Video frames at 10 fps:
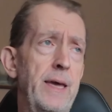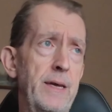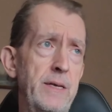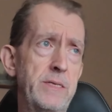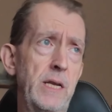
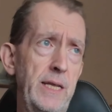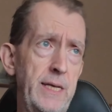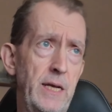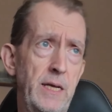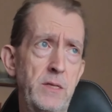Here's a
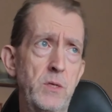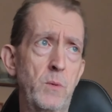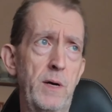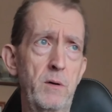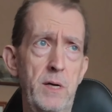link
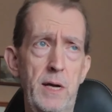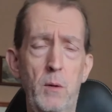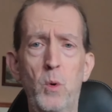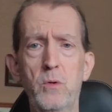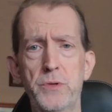to
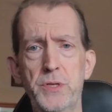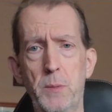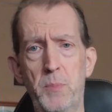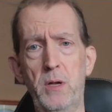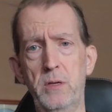our
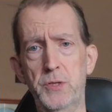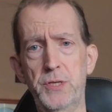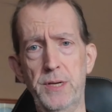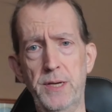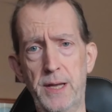warranty
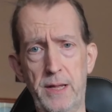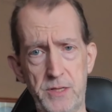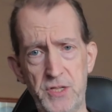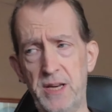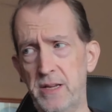policy. And
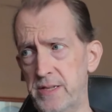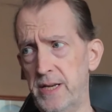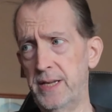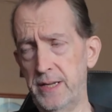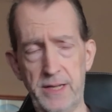they sent us a
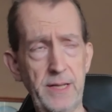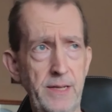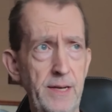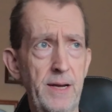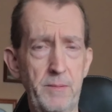link,
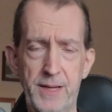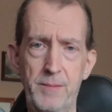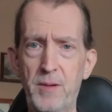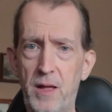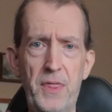you know what I mean,
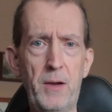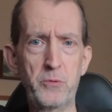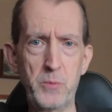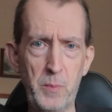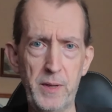about
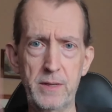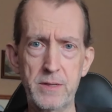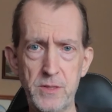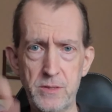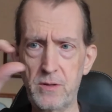1,000
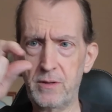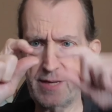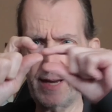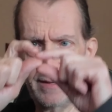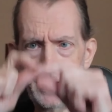pages, all
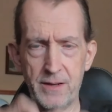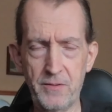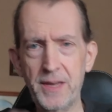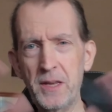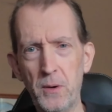tiny
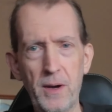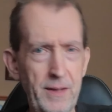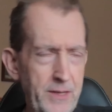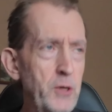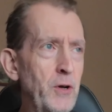little, you
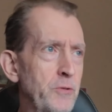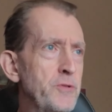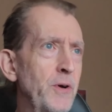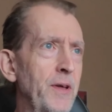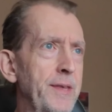know the
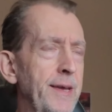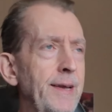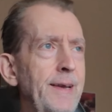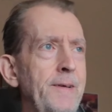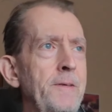sort of
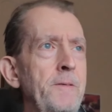thing.